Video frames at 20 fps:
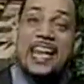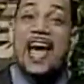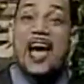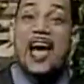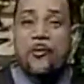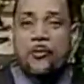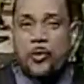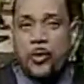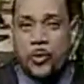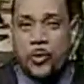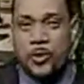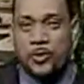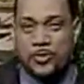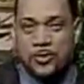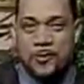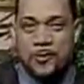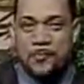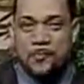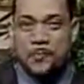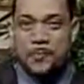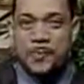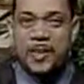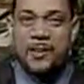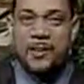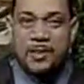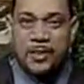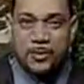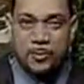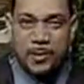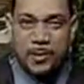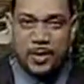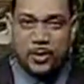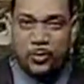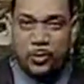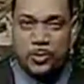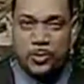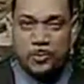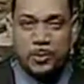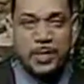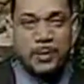Now, of course, this
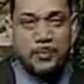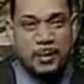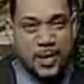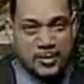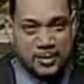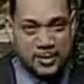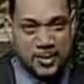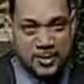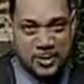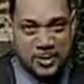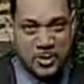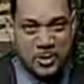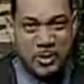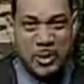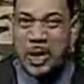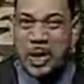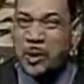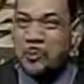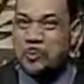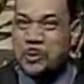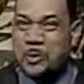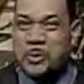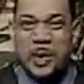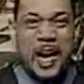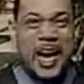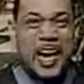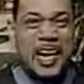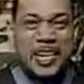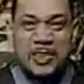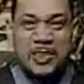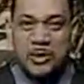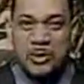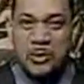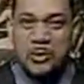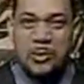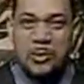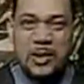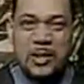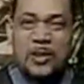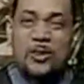ministry has been a blessing to you, helped you, aided
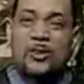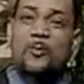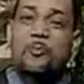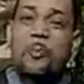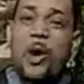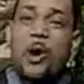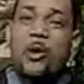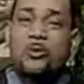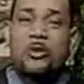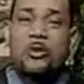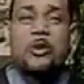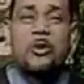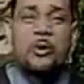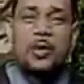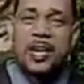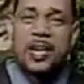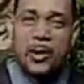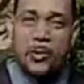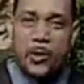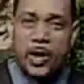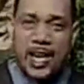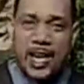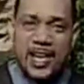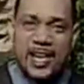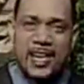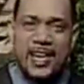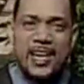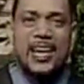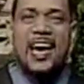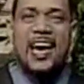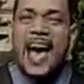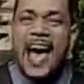you, spoke to you in any way.